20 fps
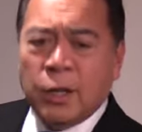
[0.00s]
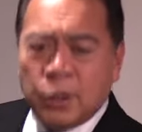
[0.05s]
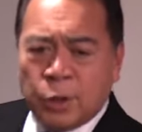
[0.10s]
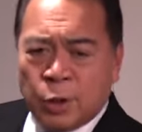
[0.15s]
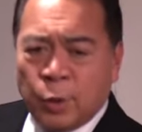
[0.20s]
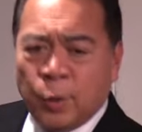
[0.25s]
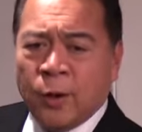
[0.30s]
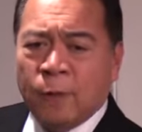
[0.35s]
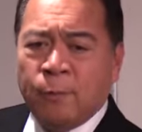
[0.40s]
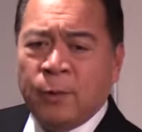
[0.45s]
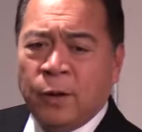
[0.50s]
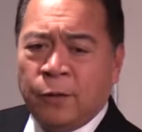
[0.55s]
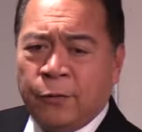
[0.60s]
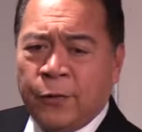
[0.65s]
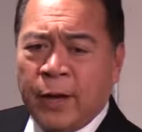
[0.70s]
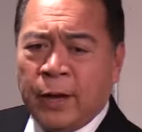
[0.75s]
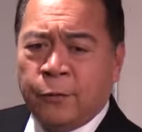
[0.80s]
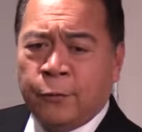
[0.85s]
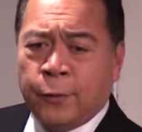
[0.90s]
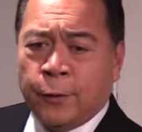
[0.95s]
is you have been
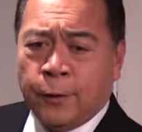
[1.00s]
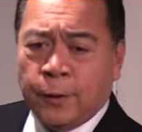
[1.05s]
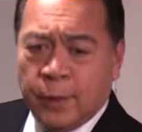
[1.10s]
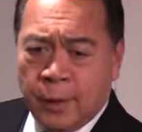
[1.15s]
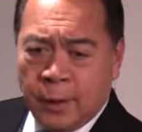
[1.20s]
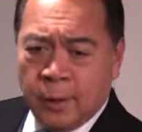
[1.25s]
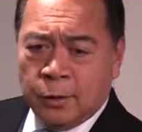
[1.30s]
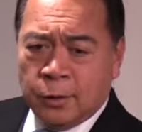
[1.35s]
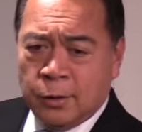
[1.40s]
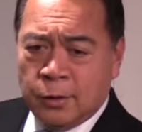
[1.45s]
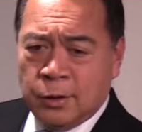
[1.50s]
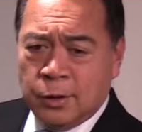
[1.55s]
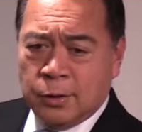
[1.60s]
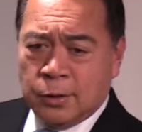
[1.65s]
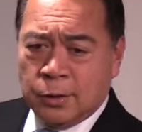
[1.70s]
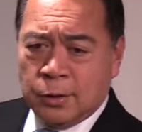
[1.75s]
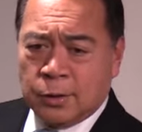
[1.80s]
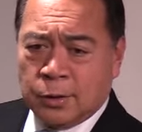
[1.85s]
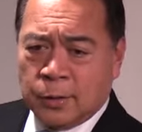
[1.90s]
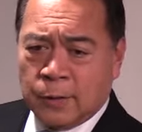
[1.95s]
faithful to
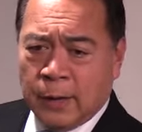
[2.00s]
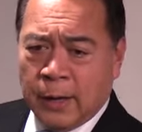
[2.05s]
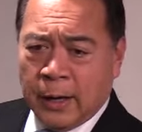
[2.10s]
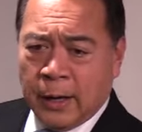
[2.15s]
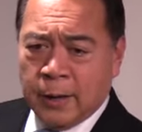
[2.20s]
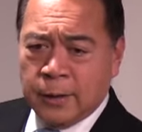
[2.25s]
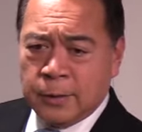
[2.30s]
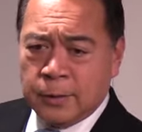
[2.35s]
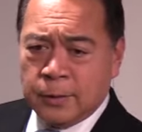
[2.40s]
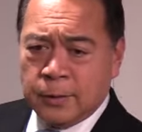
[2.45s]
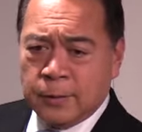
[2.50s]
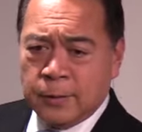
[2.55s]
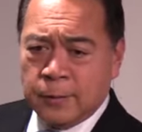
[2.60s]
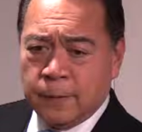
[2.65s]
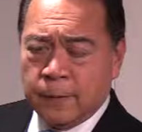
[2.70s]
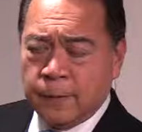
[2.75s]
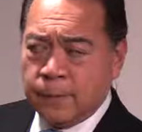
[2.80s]
Jesus Christ.